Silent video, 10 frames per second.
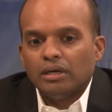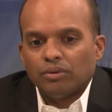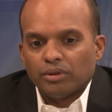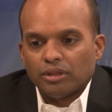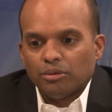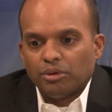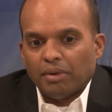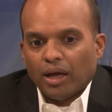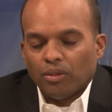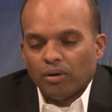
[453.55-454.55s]
with aluminum
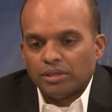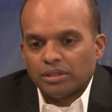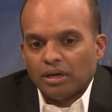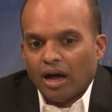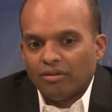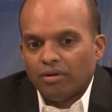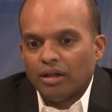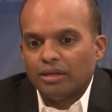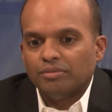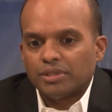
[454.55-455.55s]
alloys in high
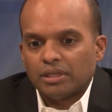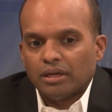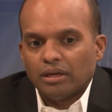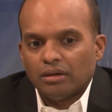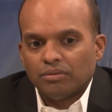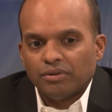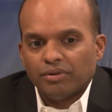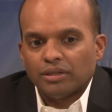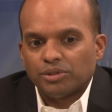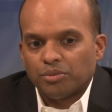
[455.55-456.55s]
volumes, and we
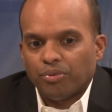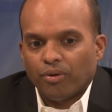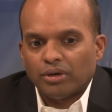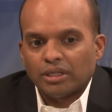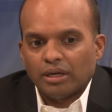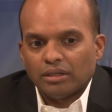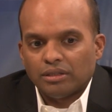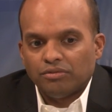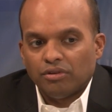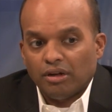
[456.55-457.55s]
felt it was important to,
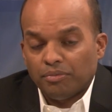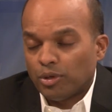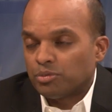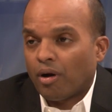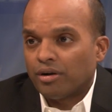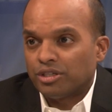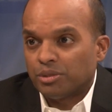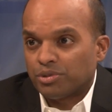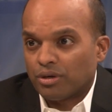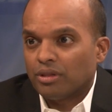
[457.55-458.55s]
to develop those
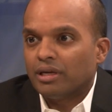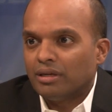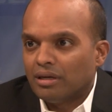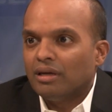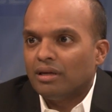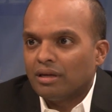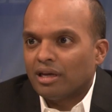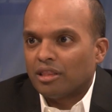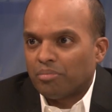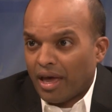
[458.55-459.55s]
partnerships early and
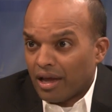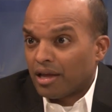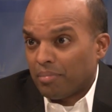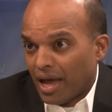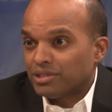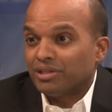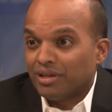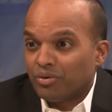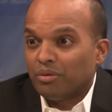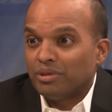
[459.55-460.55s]
get the capacity
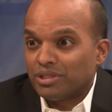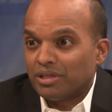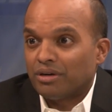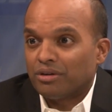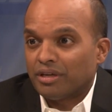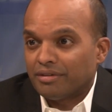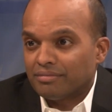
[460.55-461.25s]
agreements in early.